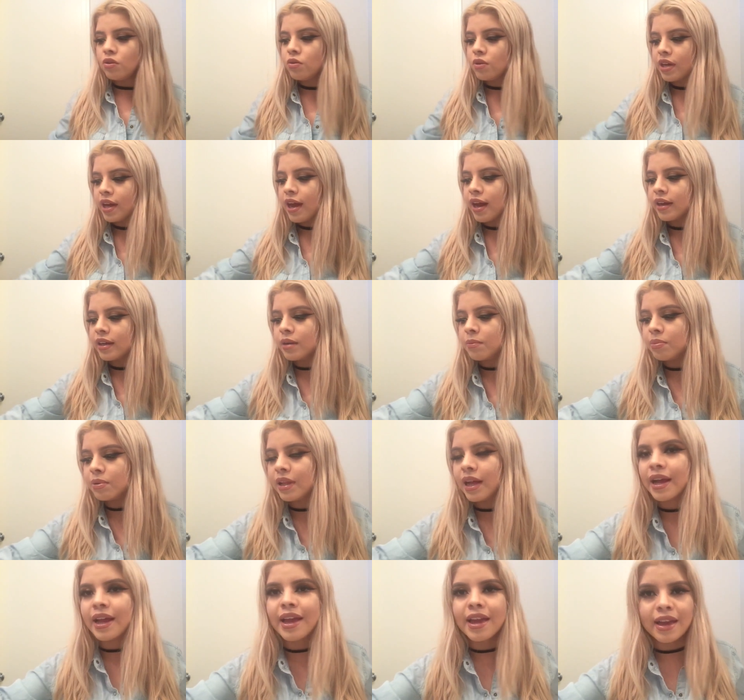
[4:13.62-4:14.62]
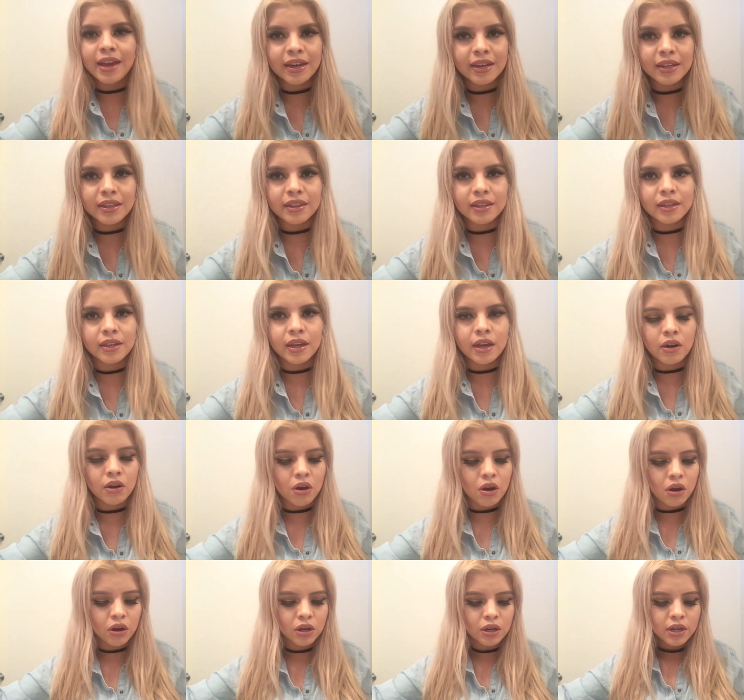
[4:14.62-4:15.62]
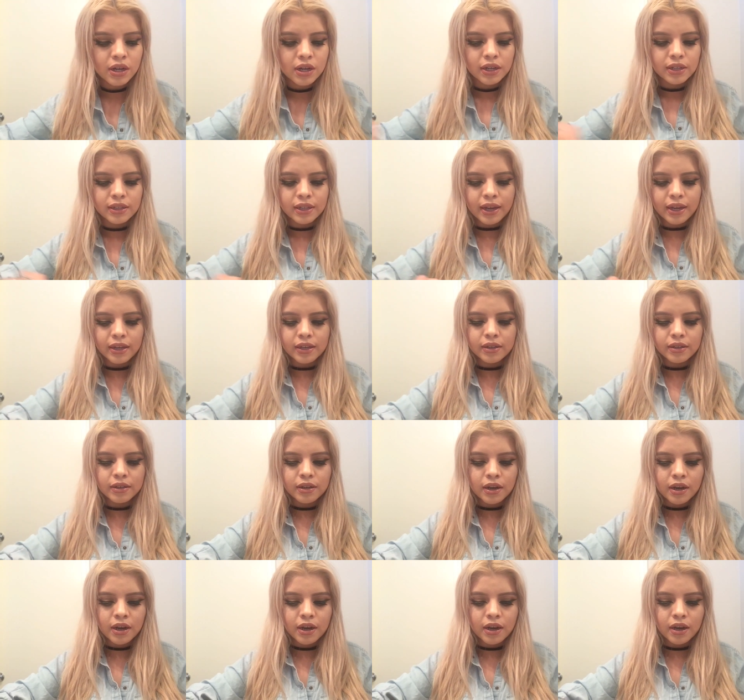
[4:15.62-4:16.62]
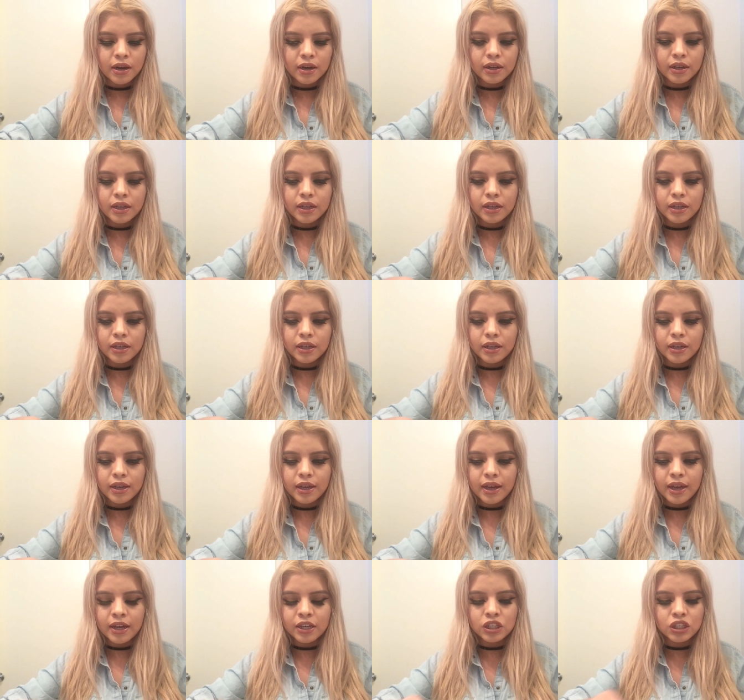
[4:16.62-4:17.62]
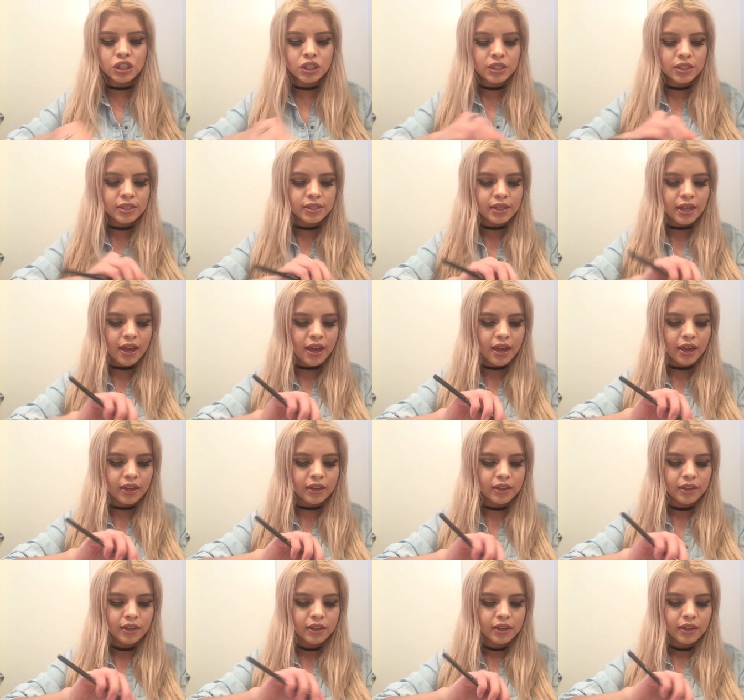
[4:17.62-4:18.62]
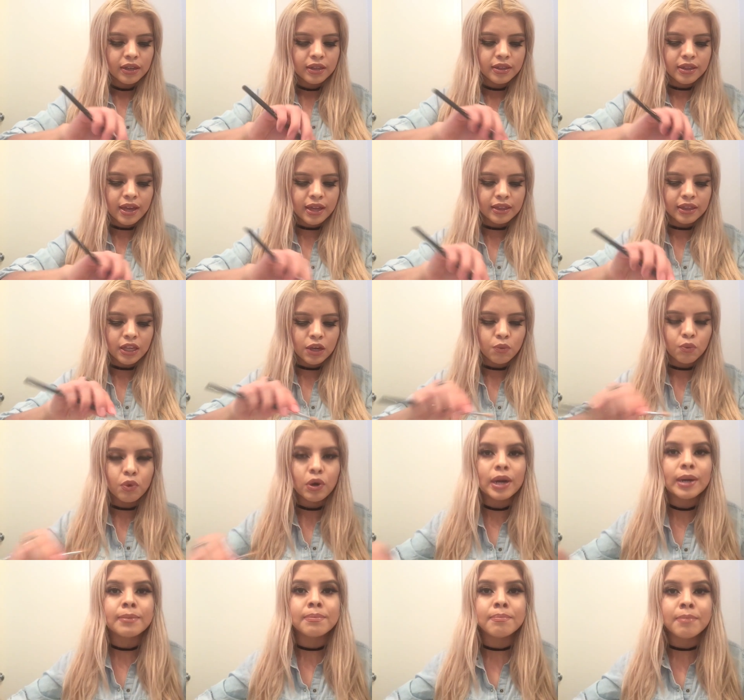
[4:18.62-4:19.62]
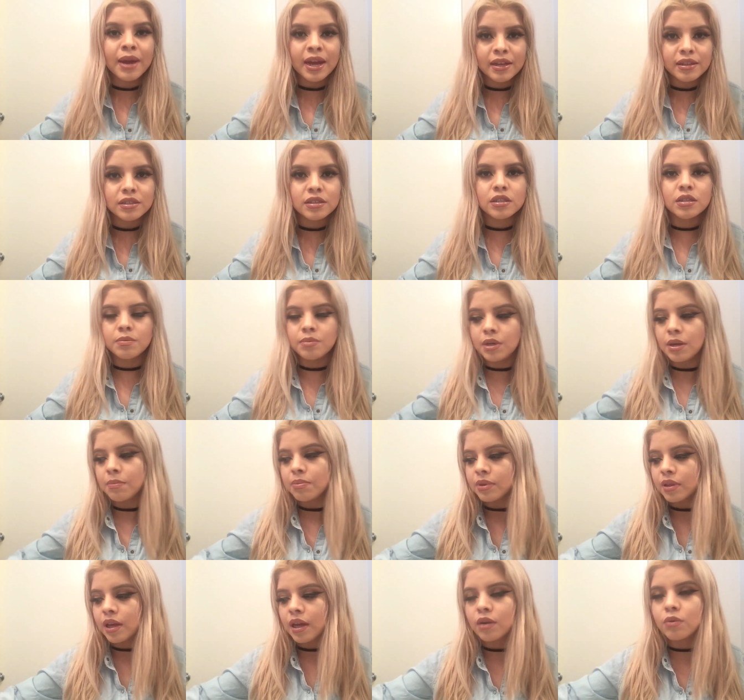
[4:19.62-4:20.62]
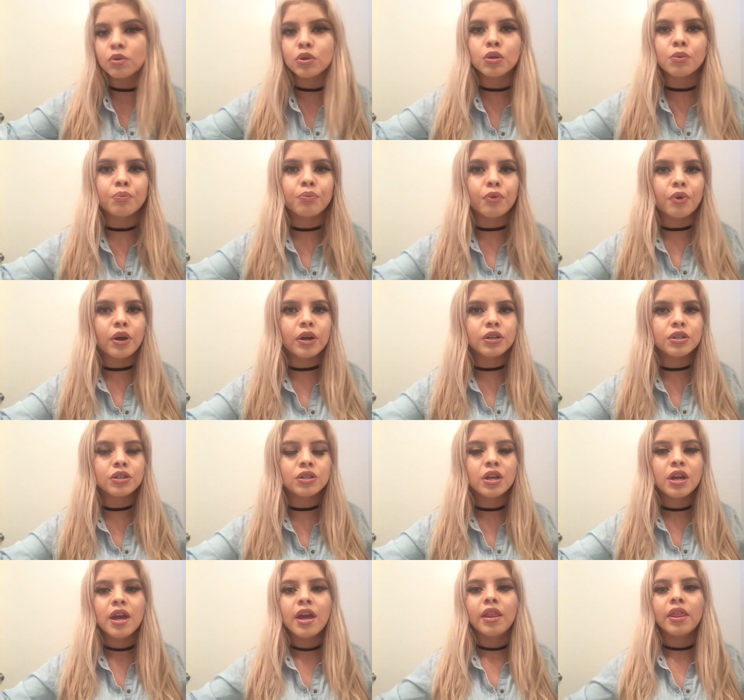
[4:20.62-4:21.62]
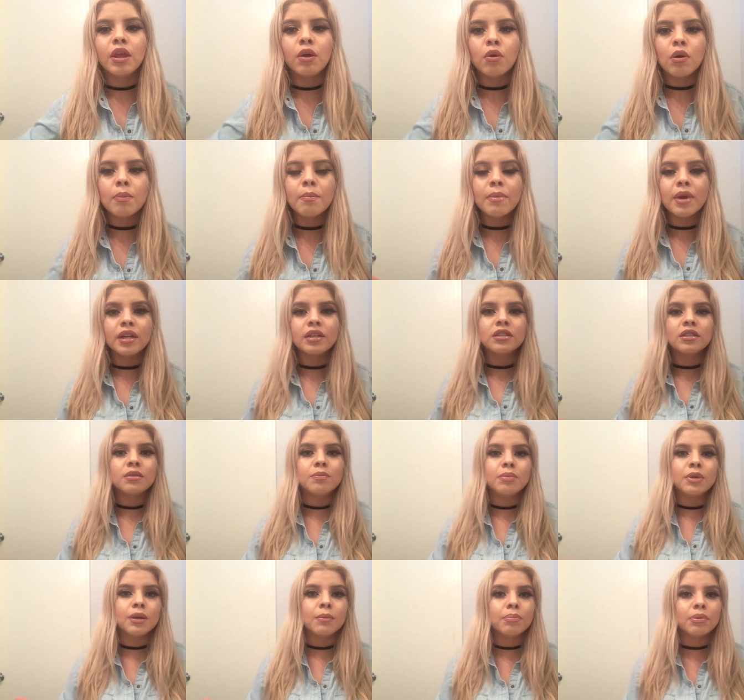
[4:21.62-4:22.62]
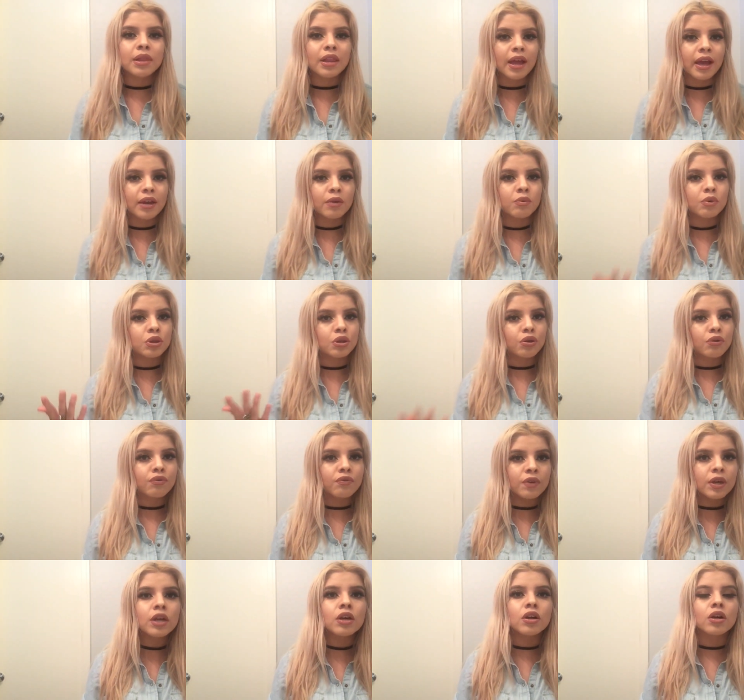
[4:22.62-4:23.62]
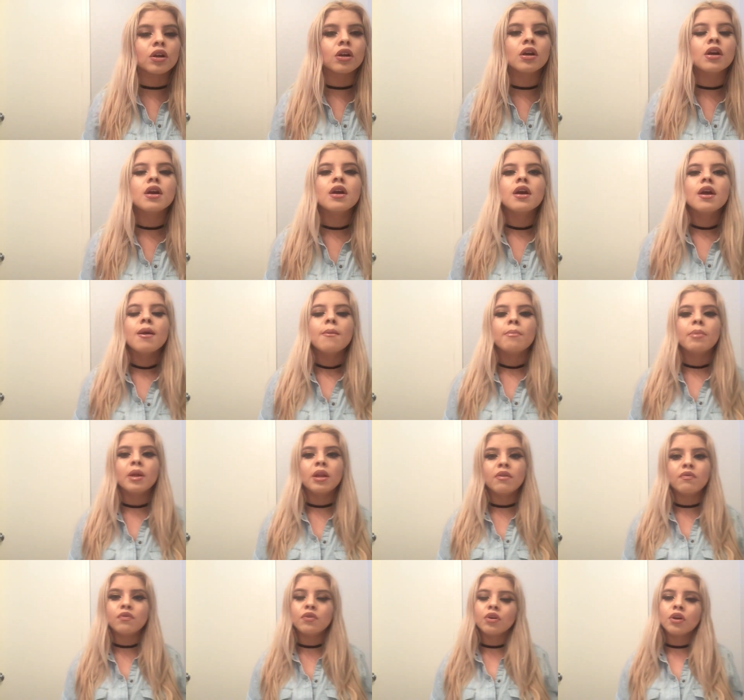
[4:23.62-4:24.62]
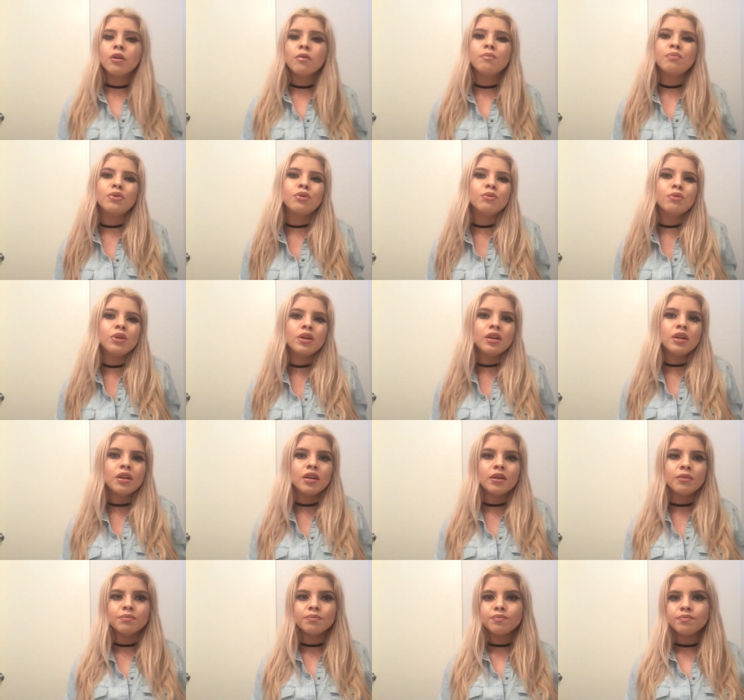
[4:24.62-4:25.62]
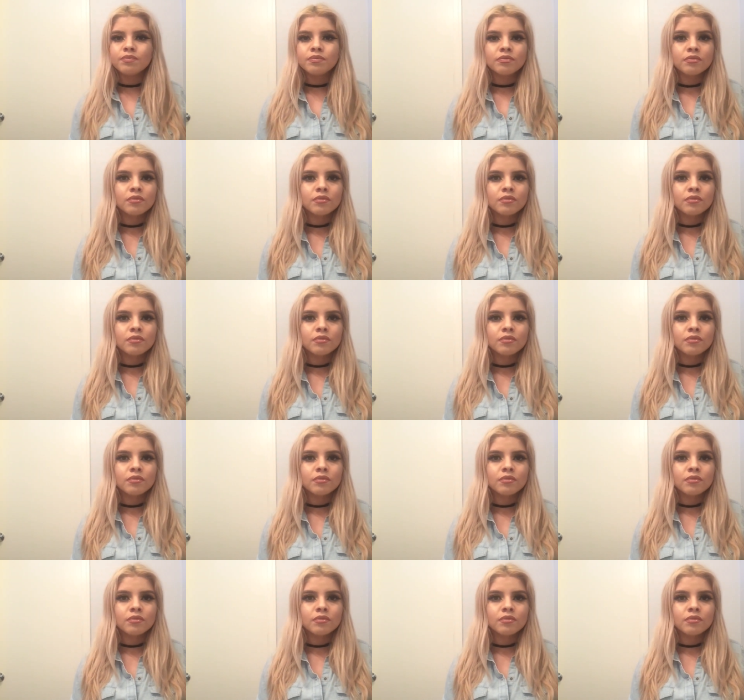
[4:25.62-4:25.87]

can't apply anything at all. And she said that they weren't meant to be applied with a brush. They were meant to be applied with your finger. But if you're a beauty